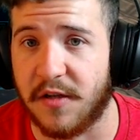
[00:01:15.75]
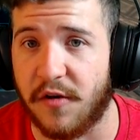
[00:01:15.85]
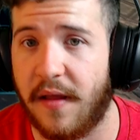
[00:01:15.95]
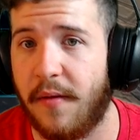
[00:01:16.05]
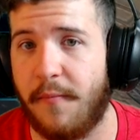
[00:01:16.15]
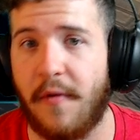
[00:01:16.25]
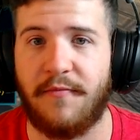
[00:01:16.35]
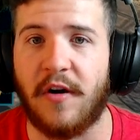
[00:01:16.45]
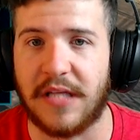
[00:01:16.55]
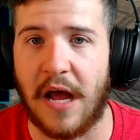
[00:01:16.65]
So
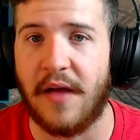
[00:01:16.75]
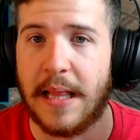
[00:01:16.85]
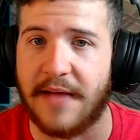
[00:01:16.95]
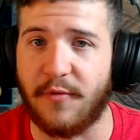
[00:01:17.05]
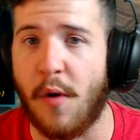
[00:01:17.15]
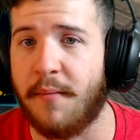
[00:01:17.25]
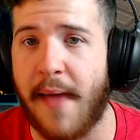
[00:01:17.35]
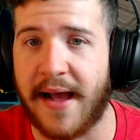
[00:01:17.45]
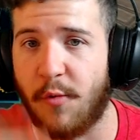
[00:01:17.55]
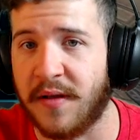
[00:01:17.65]
first off, level 1,
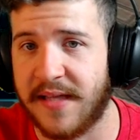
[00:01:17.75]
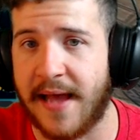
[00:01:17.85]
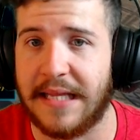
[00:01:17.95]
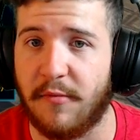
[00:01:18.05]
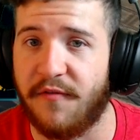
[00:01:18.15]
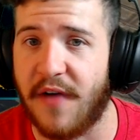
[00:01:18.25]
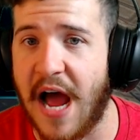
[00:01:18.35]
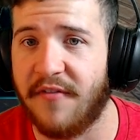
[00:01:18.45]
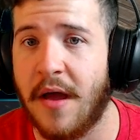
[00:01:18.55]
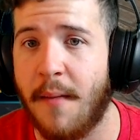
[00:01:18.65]
max of 1 stack, level
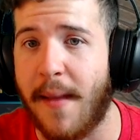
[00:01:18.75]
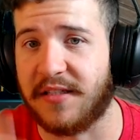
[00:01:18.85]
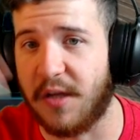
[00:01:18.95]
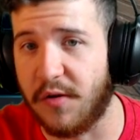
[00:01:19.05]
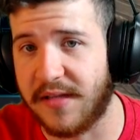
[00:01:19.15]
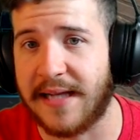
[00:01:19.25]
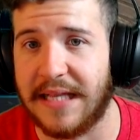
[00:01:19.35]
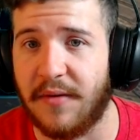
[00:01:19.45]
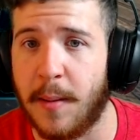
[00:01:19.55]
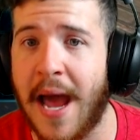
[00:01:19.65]
5, max of 2
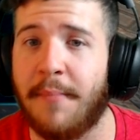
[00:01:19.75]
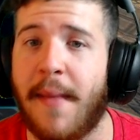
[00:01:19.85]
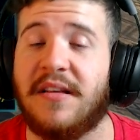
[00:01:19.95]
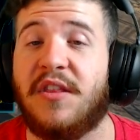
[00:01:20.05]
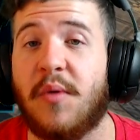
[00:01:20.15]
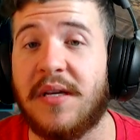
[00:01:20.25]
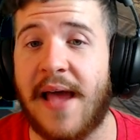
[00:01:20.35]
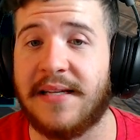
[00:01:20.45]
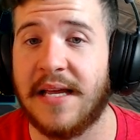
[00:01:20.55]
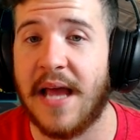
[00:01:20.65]
stacks, level 9, max of 3
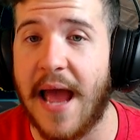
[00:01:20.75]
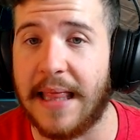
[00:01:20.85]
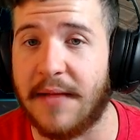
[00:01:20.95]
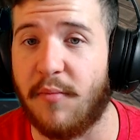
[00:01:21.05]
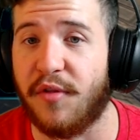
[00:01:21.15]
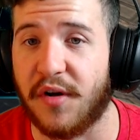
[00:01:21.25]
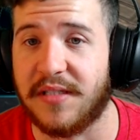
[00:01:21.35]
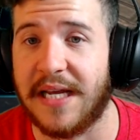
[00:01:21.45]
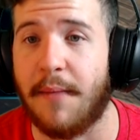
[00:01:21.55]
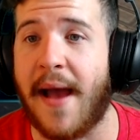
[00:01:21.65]
stacks, and level
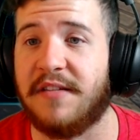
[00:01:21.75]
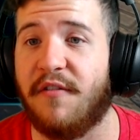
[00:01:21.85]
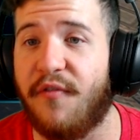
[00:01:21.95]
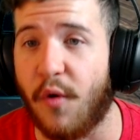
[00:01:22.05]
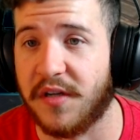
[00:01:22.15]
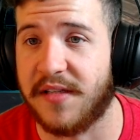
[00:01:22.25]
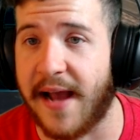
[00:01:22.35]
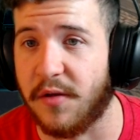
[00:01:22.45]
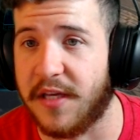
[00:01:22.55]
13, a max of 4 stacks.